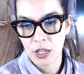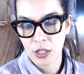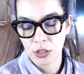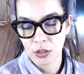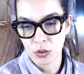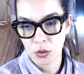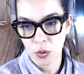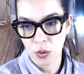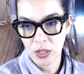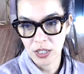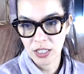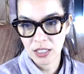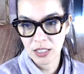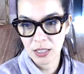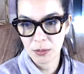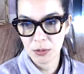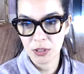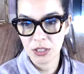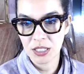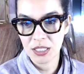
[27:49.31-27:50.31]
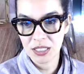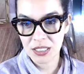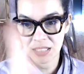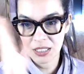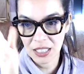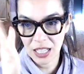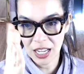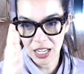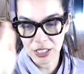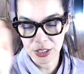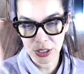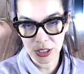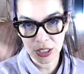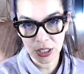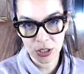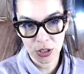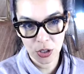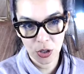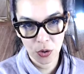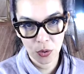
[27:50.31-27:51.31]
So anytime you see a slash and
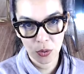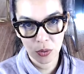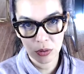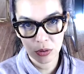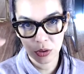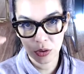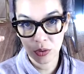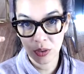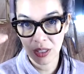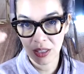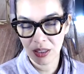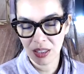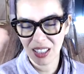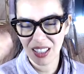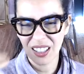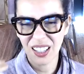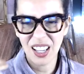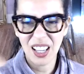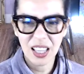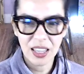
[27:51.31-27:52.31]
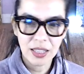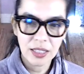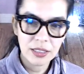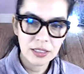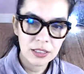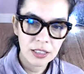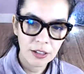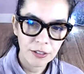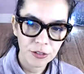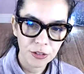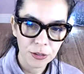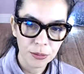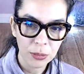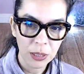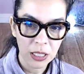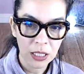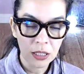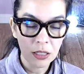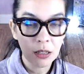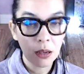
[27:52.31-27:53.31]
a note, you can think, ah, that's not for
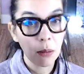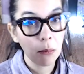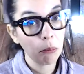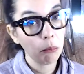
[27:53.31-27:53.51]
me.